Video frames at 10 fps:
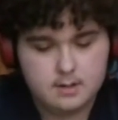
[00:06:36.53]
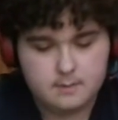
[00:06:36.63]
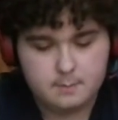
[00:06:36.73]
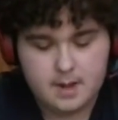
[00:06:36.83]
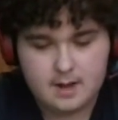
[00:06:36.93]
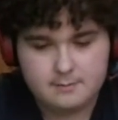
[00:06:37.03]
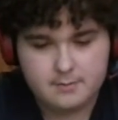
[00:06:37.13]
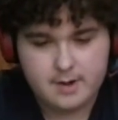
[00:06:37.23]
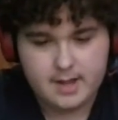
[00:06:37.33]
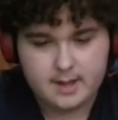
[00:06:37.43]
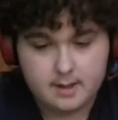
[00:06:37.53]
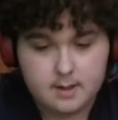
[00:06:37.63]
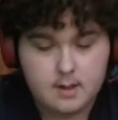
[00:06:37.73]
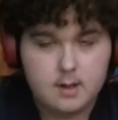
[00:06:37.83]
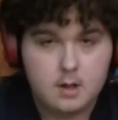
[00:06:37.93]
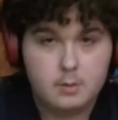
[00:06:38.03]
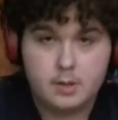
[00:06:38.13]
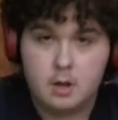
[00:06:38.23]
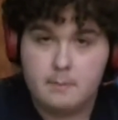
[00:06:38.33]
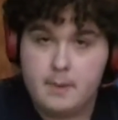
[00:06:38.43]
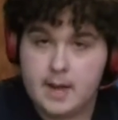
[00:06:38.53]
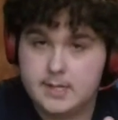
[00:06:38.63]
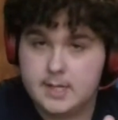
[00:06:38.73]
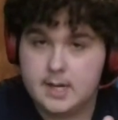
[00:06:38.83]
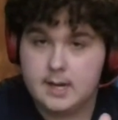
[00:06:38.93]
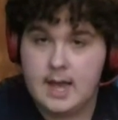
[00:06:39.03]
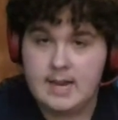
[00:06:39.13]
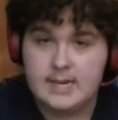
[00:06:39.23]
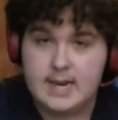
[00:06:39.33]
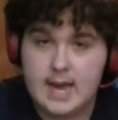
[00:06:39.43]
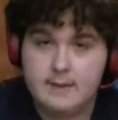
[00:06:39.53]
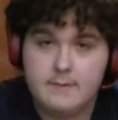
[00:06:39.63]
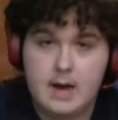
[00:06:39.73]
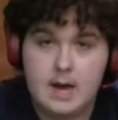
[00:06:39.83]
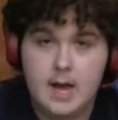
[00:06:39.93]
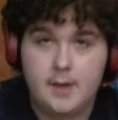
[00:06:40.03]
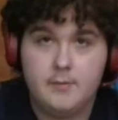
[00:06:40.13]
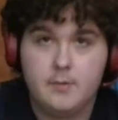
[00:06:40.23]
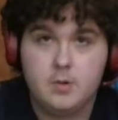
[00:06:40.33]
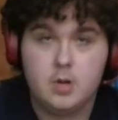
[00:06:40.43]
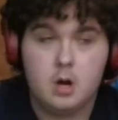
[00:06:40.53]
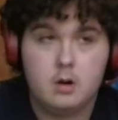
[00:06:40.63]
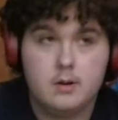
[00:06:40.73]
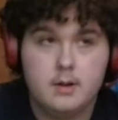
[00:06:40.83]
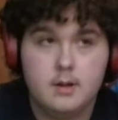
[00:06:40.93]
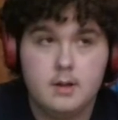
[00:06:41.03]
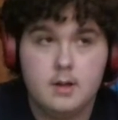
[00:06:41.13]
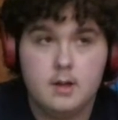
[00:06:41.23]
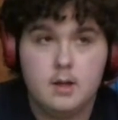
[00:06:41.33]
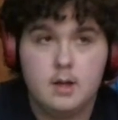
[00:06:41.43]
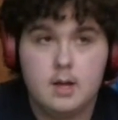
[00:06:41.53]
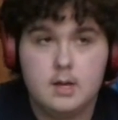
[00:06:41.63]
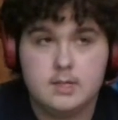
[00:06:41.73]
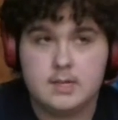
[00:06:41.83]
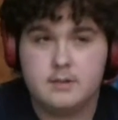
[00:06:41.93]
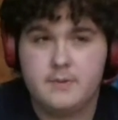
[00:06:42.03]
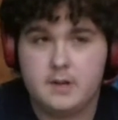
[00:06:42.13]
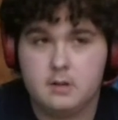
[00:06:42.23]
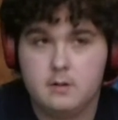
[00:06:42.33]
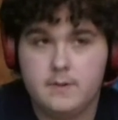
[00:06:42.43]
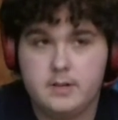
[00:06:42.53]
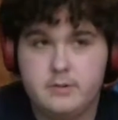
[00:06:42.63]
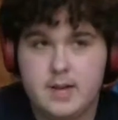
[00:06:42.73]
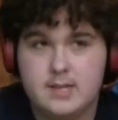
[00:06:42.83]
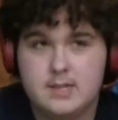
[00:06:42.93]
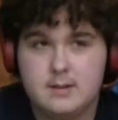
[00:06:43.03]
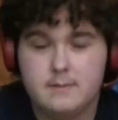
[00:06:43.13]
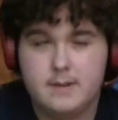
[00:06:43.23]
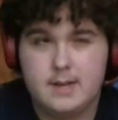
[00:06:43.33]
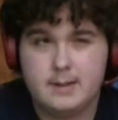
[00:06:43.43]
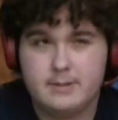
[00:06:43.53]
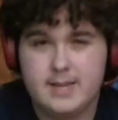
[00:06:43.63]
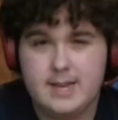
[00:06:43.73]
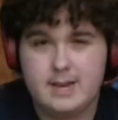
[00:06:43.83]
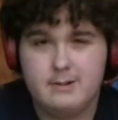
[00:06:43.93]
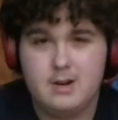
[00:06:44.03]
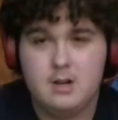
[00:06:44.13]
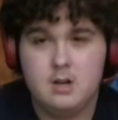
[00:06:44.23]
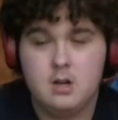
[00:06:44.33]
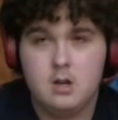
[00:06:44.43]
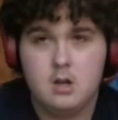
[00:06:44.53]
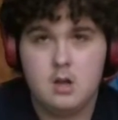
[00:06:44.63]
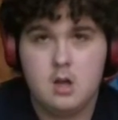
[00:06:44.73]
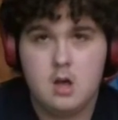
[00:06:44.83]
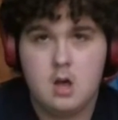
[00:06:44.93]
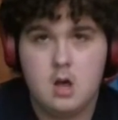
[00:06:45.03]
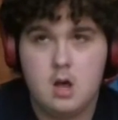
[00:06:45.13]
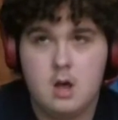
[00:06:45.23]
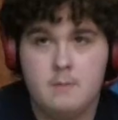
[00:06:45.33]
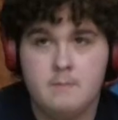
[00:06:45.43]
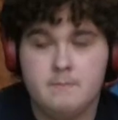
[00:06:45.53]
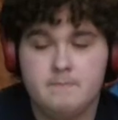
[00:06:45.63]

Part 3, we go back to 1885, Doc has actually found a love interest, I think her name's Kira.